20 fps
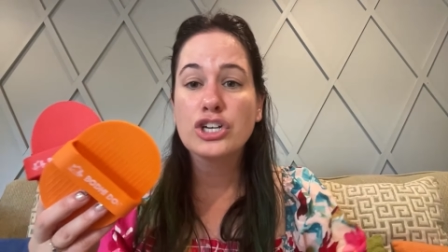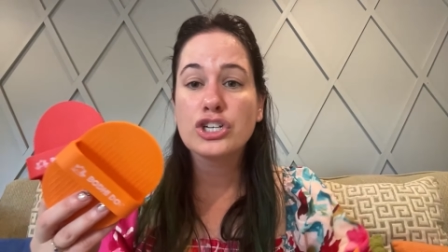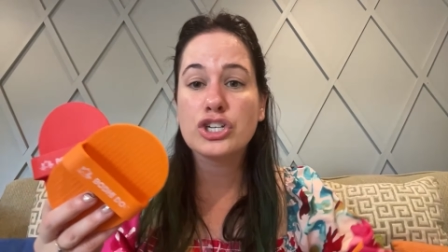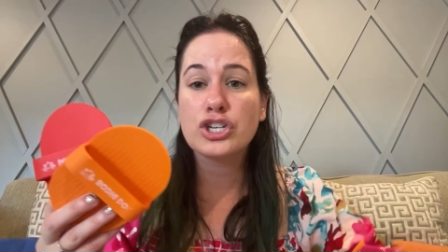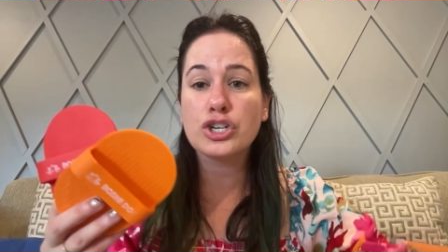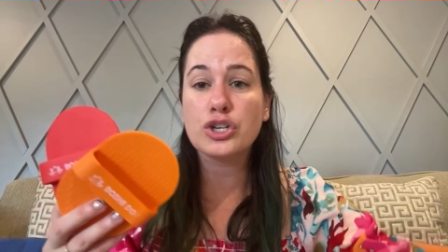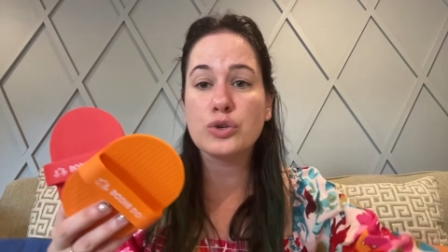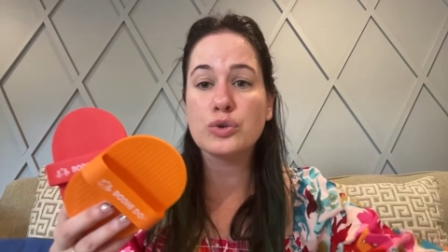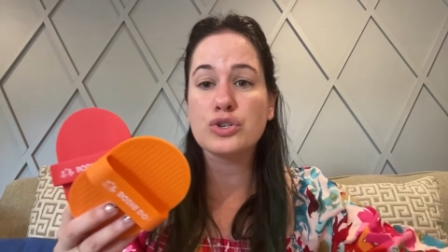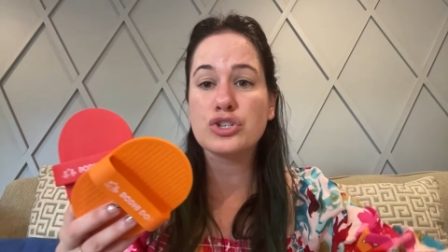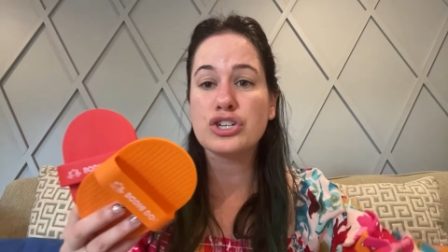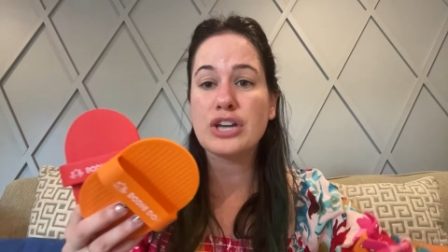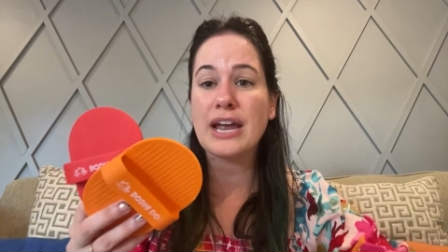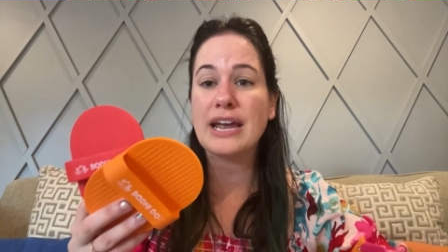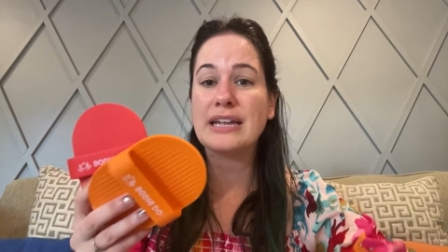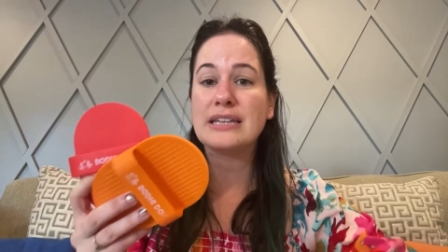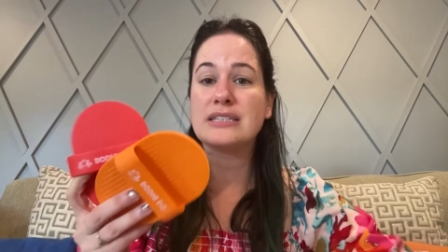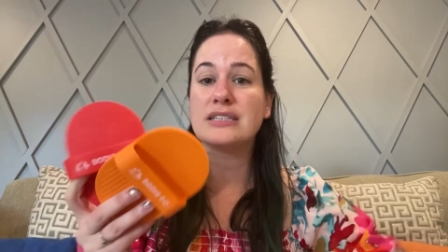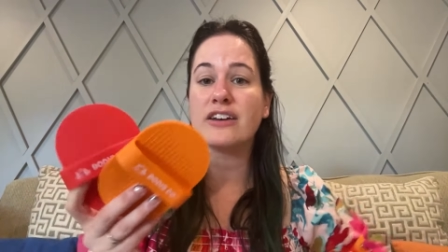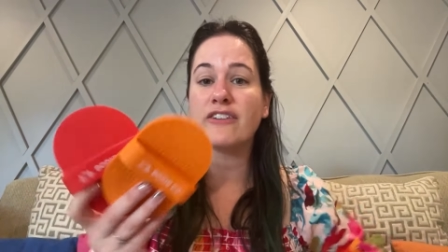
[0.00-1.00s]
two
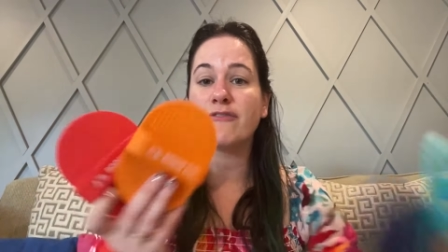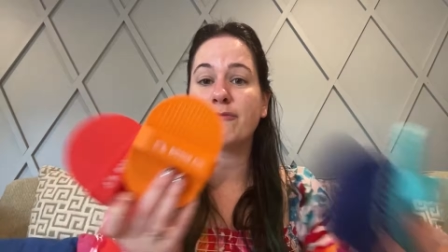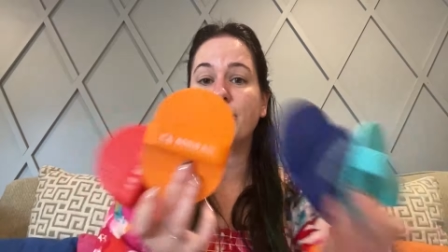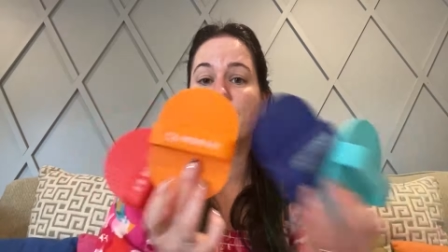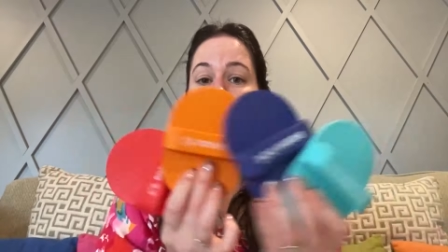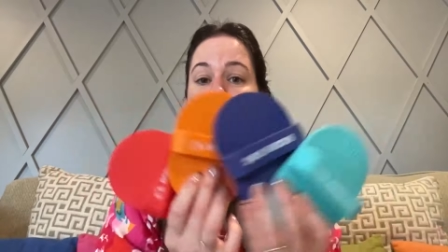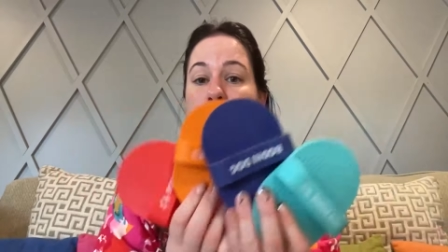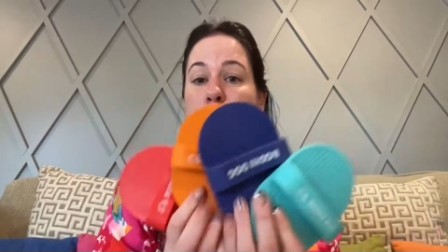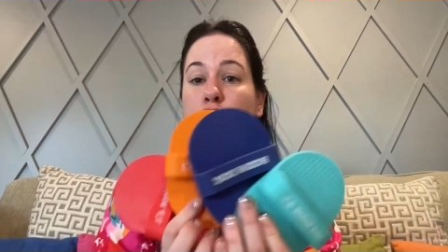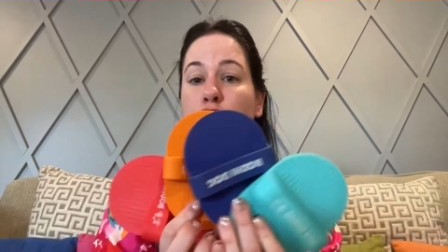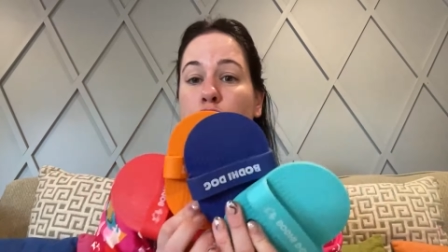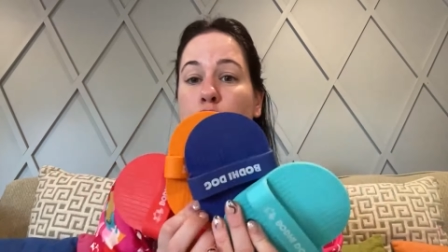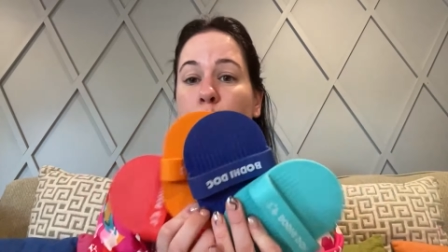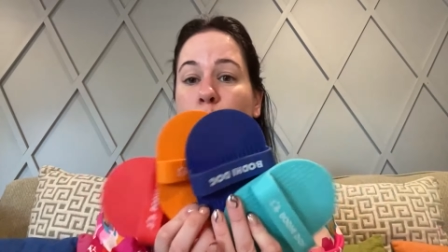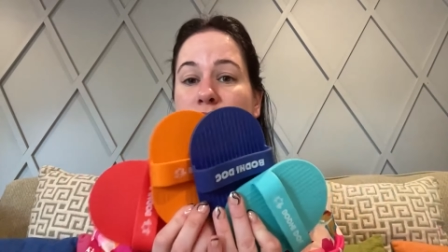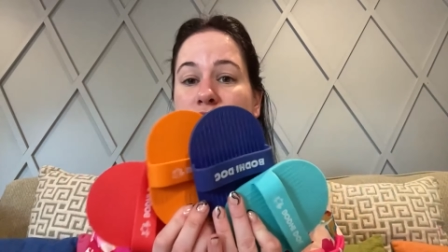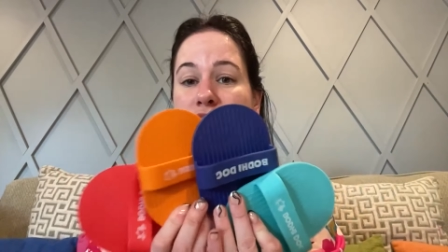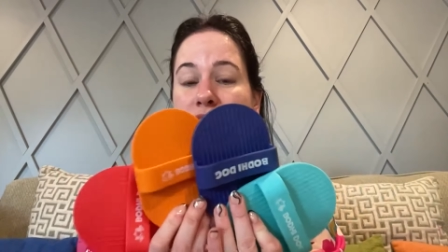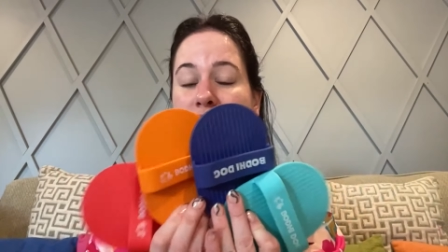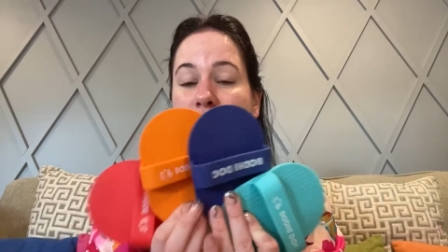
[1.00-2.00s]
shades of blue,
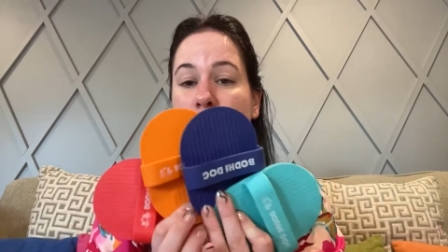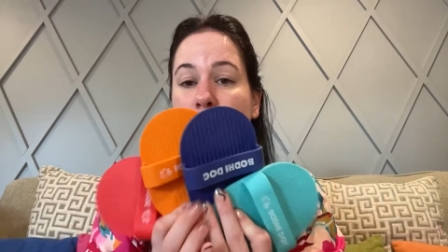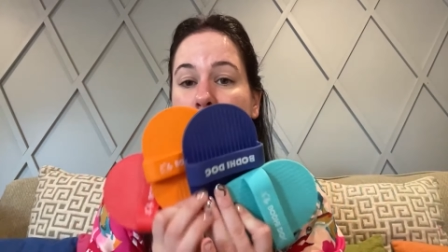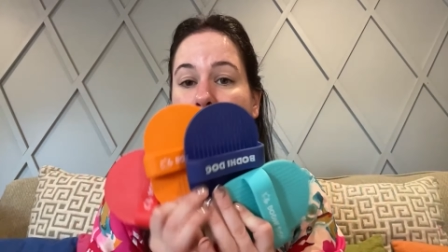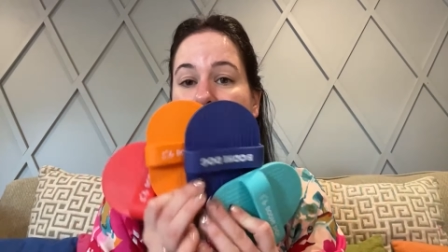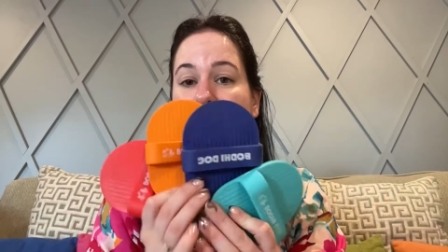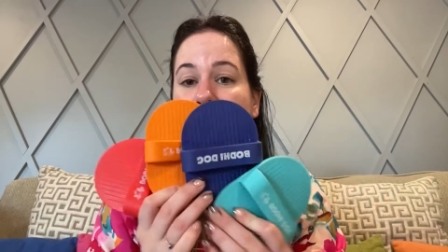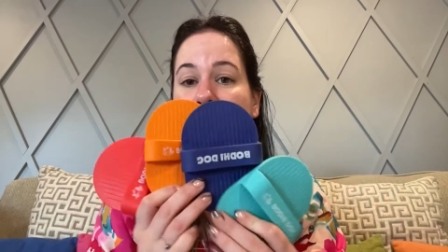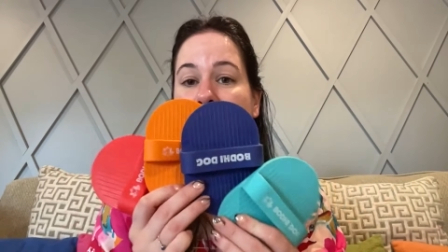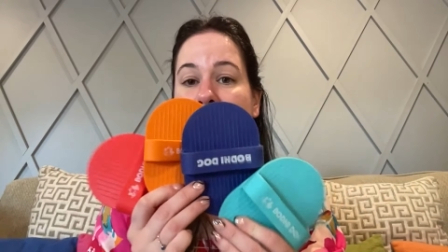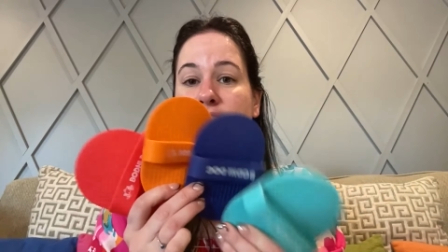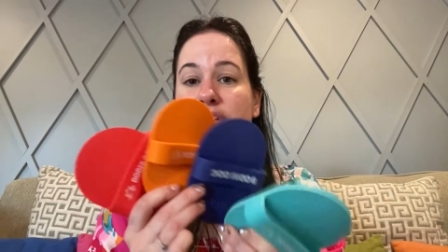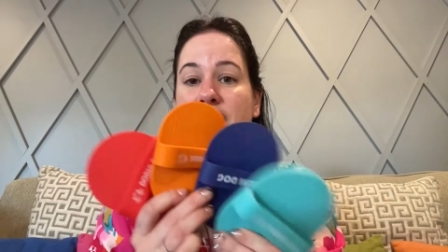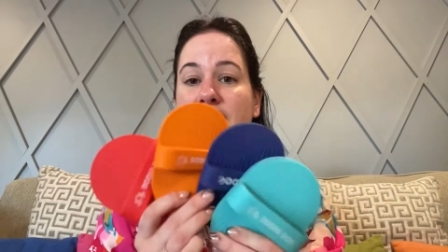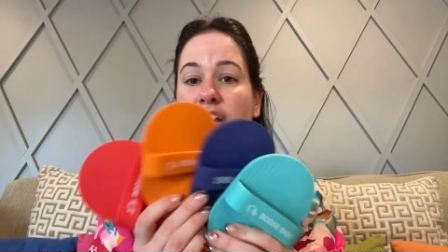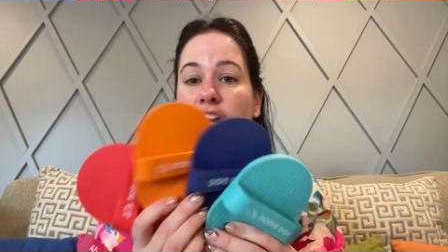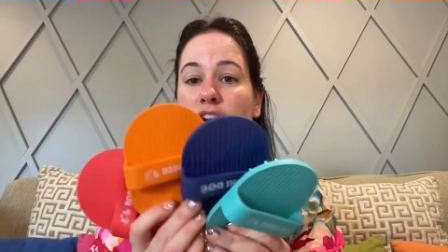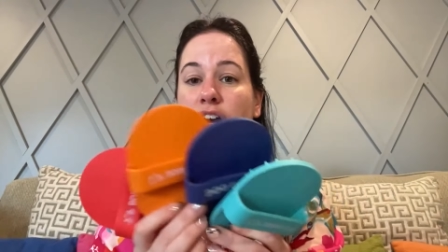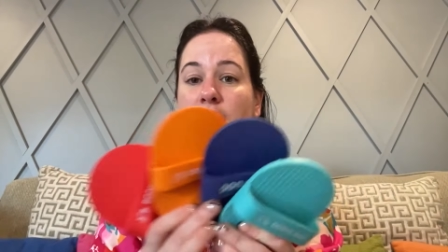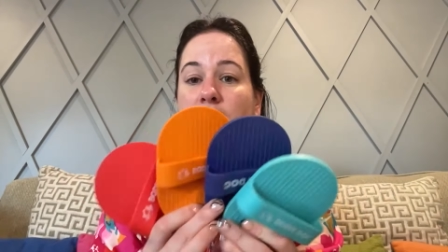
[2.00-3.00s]
which I do have
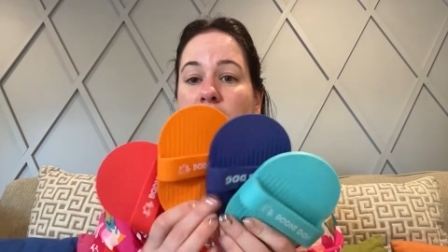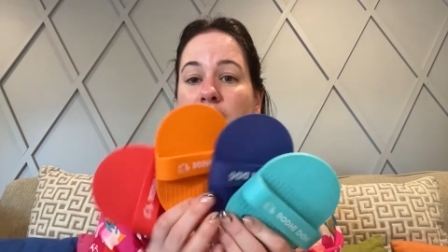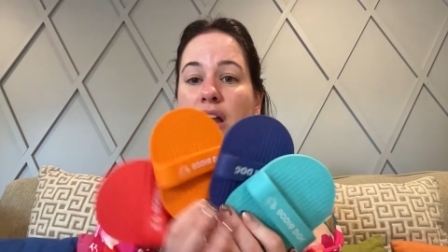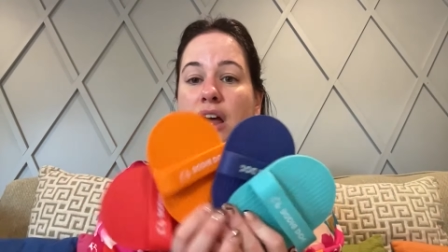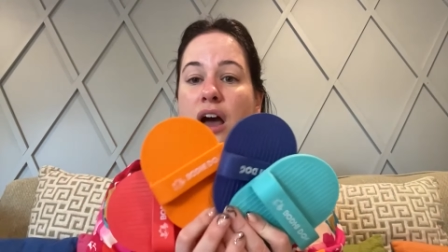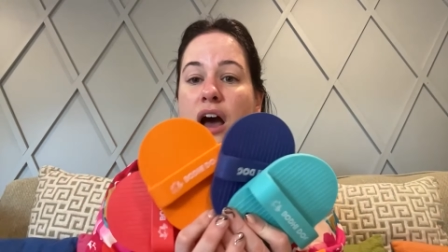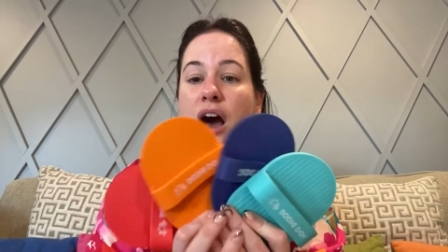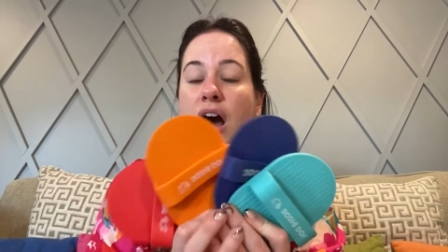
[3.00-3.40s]
here.